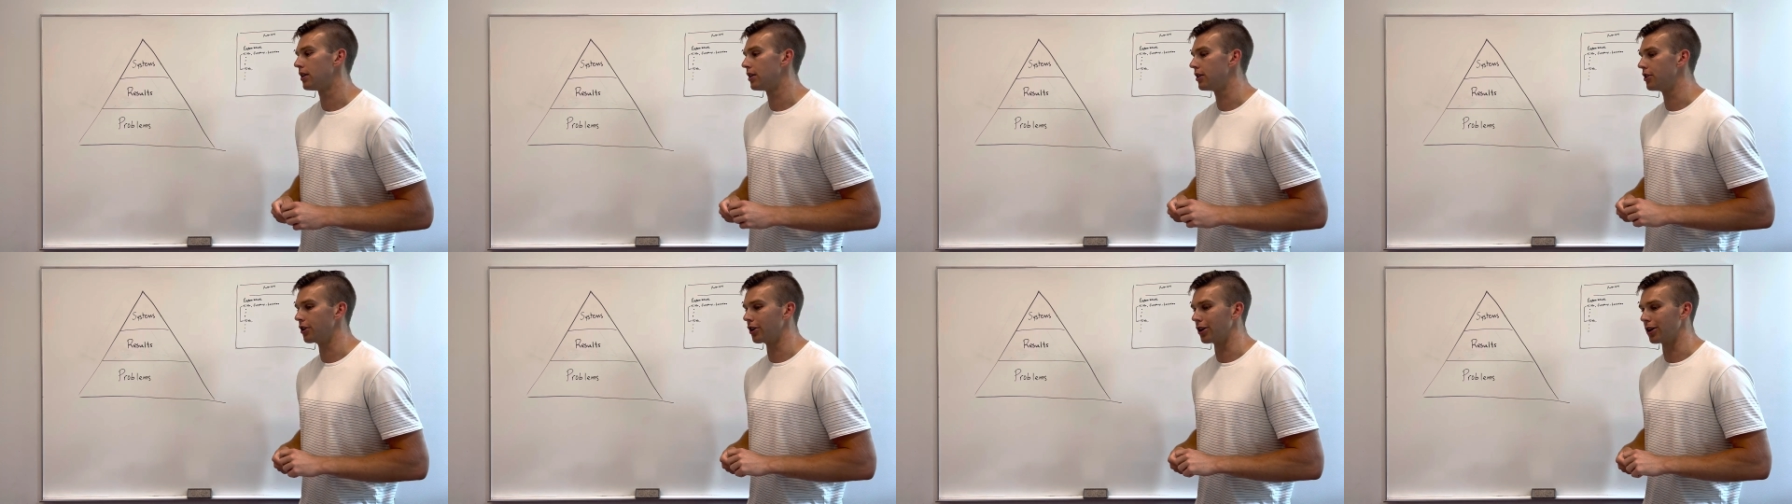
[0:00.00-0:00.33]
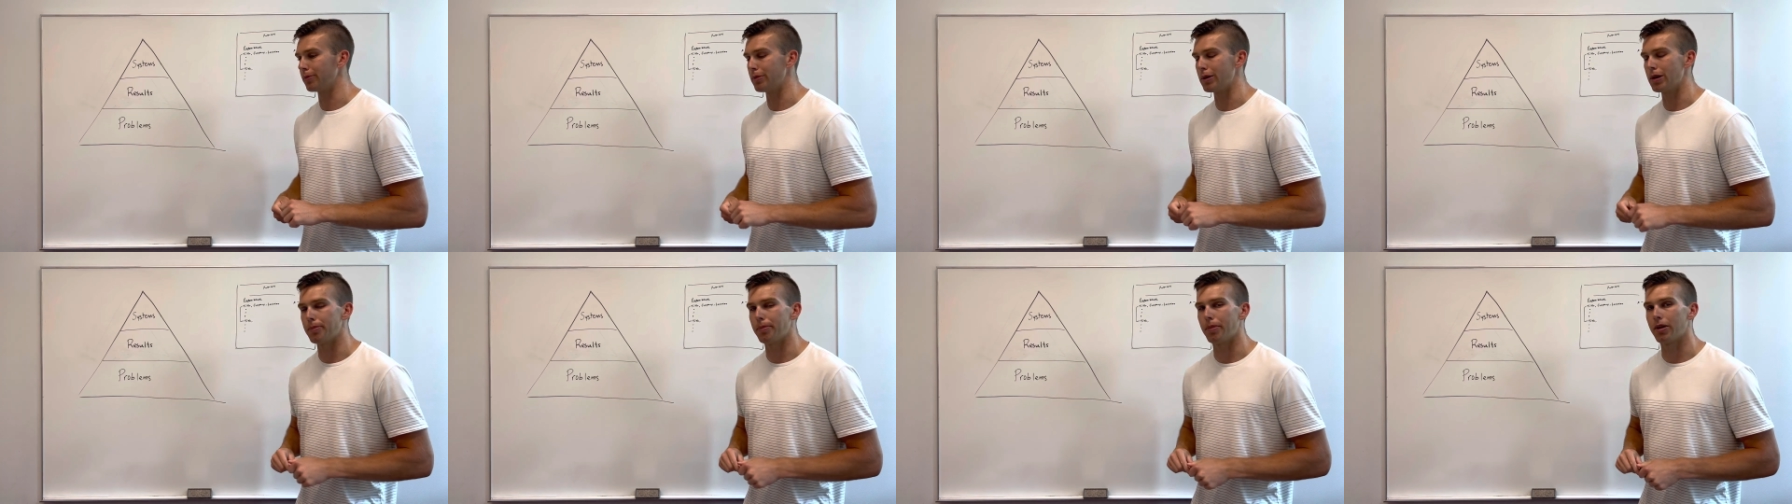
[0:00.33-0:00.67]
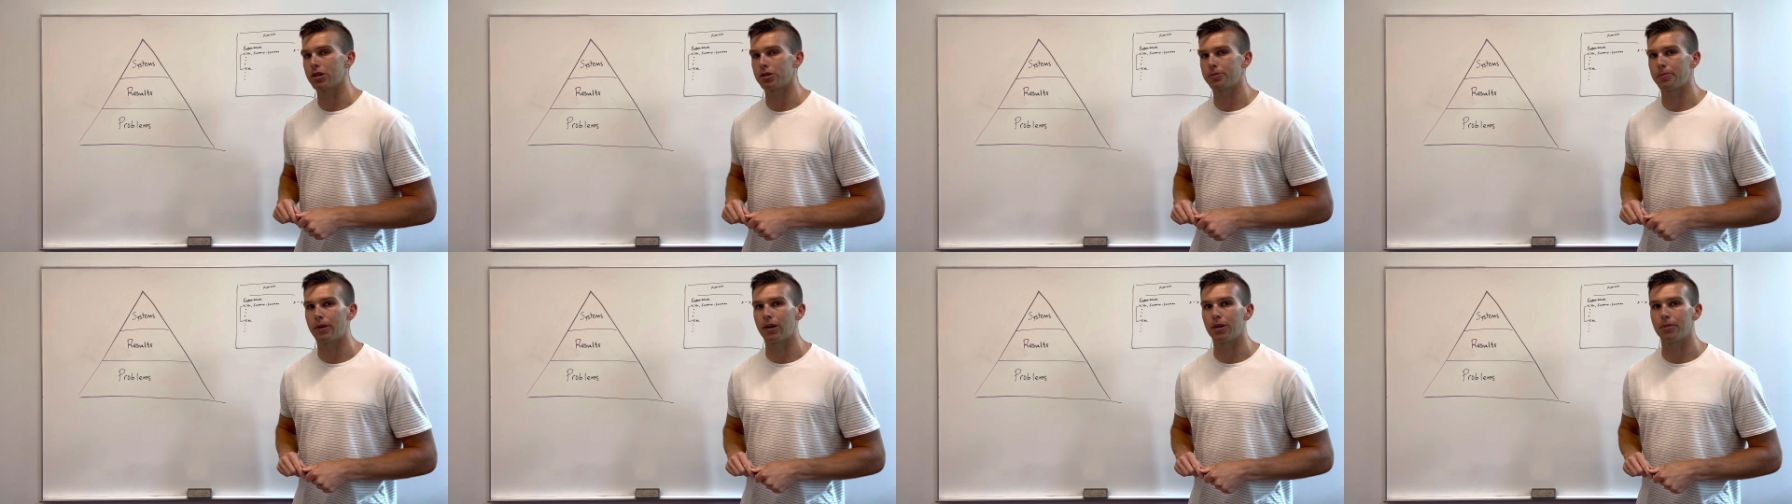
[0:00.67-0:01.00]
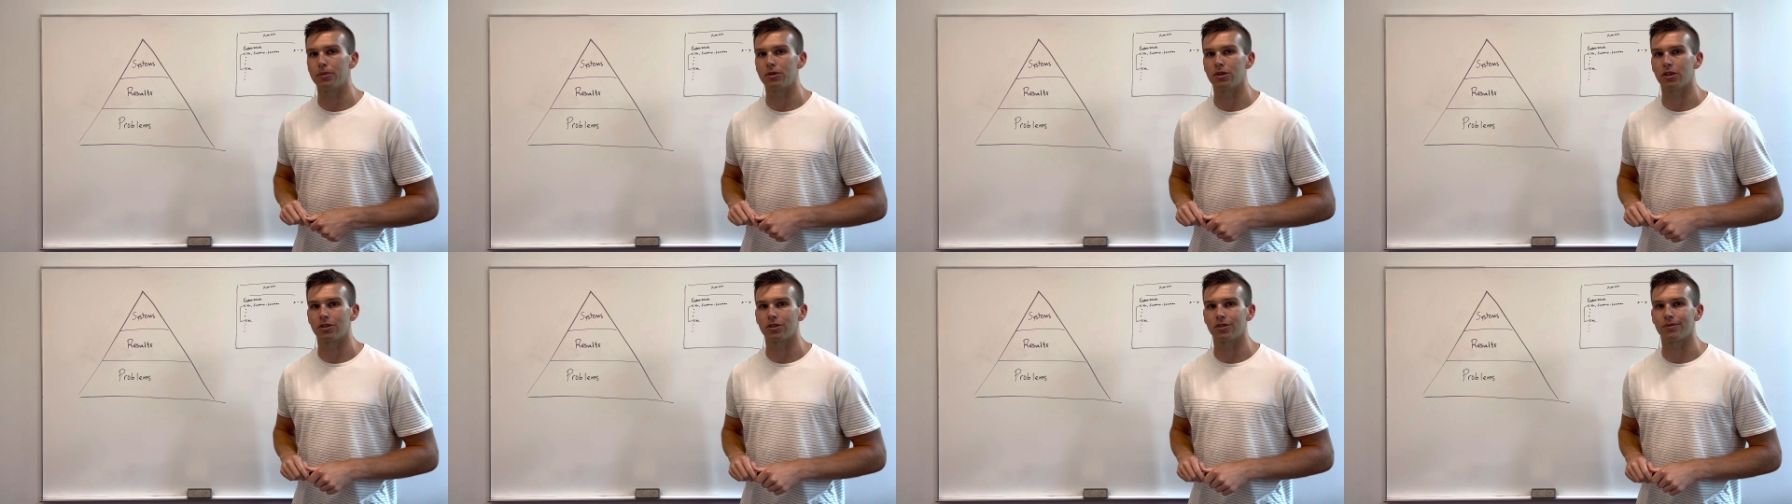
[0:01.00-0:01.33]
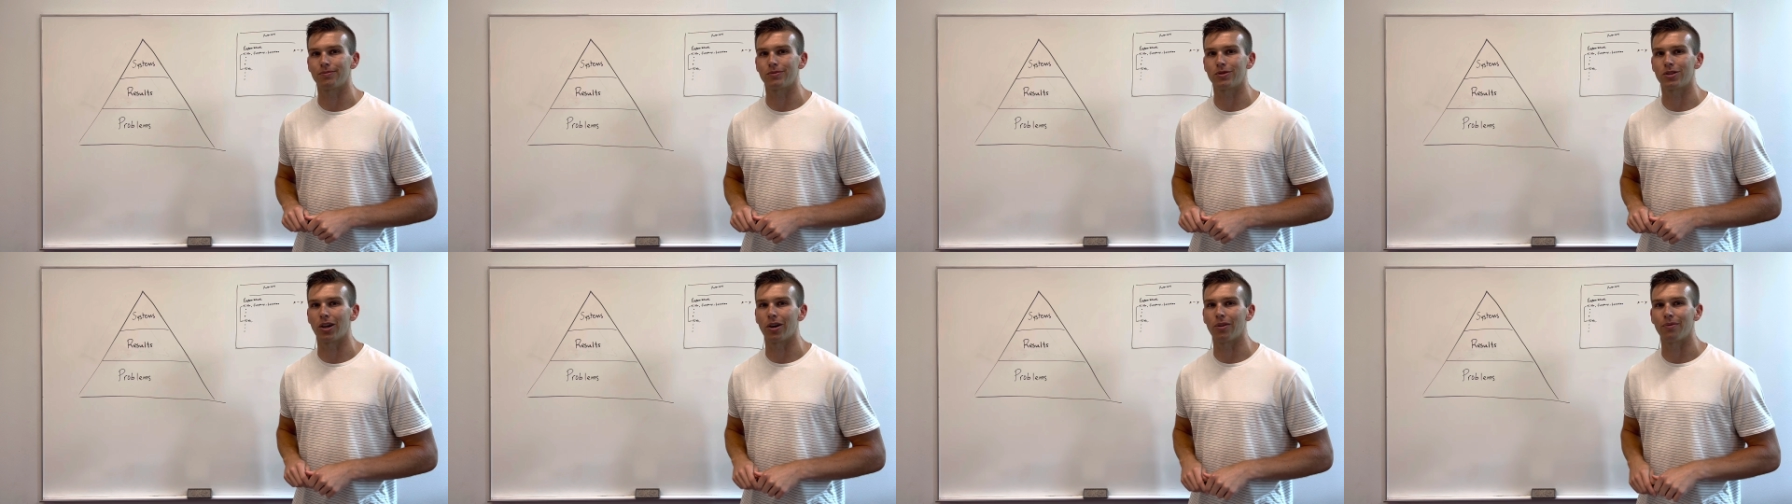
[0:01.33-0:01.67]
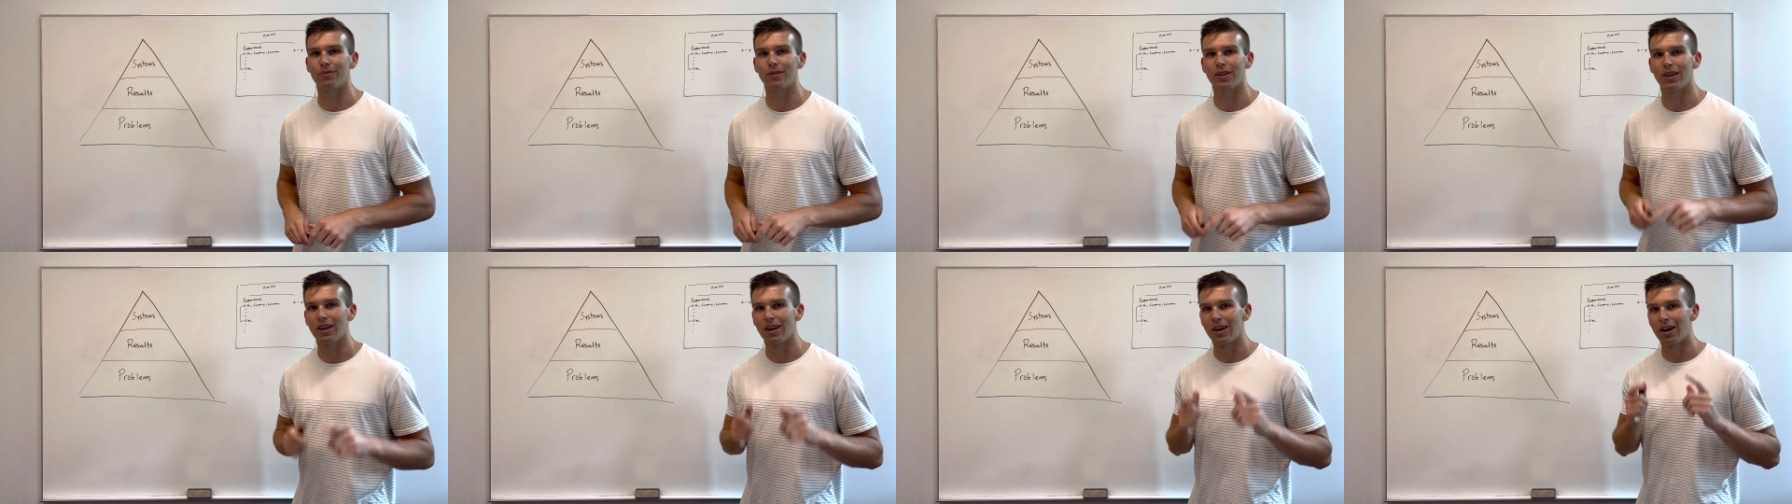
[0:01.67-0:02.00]
You're going to be in a much better position. So
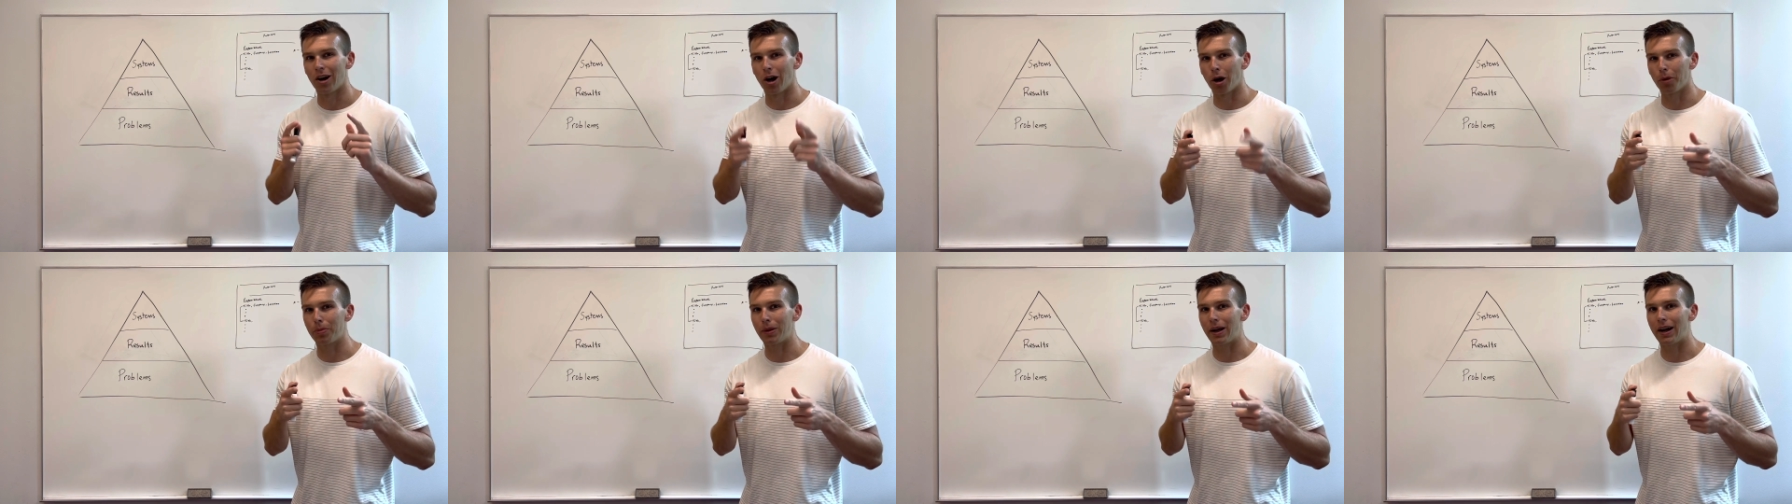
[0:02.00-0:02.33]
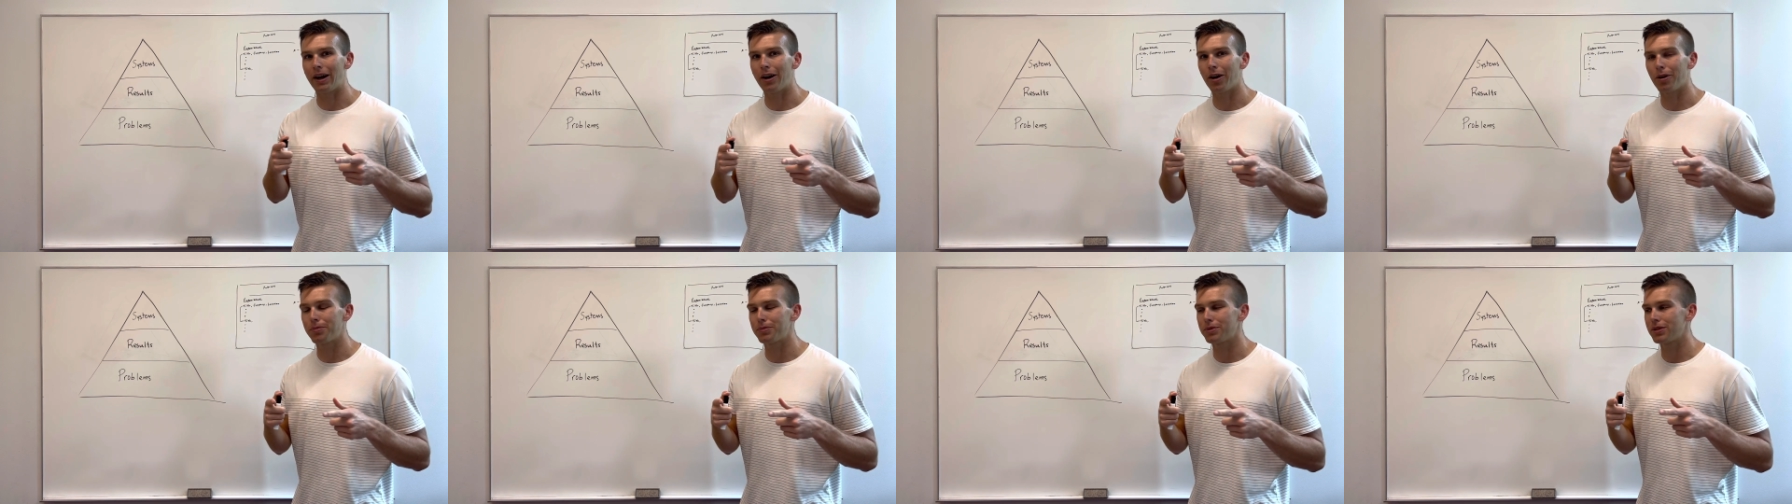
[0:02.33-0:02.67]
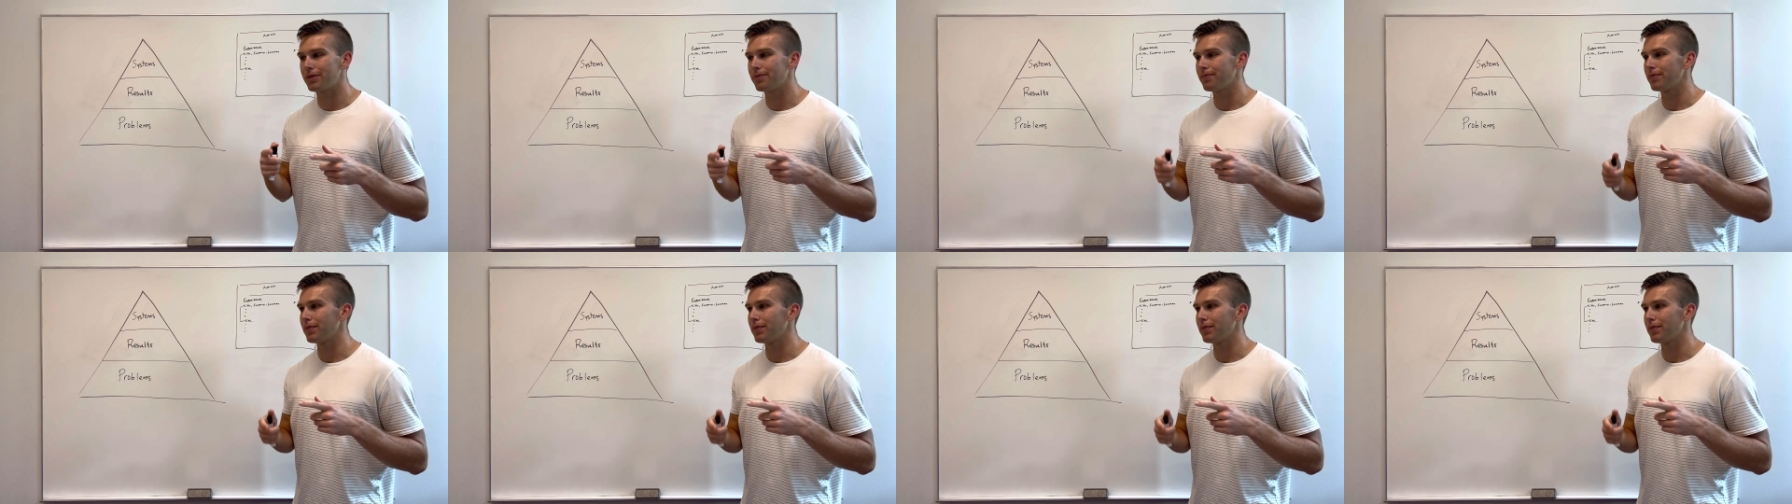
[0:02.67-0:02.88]
hope that helped.